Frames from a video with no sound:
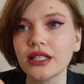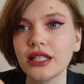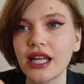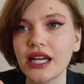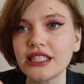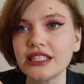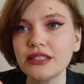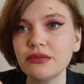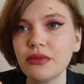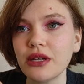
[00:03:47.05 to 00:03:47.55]

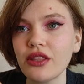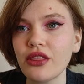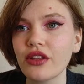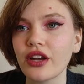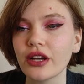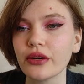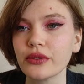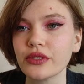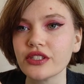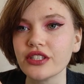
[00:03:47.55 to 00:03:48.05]
Last month,
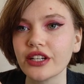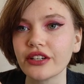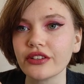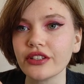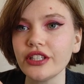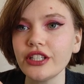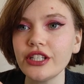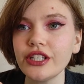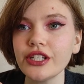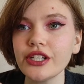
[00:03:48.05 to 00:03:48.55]
I was
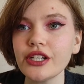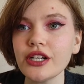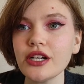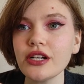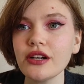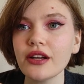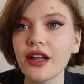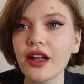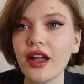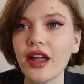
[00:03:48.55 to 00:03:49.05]
down
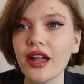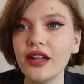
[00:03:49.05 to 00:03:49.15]
here,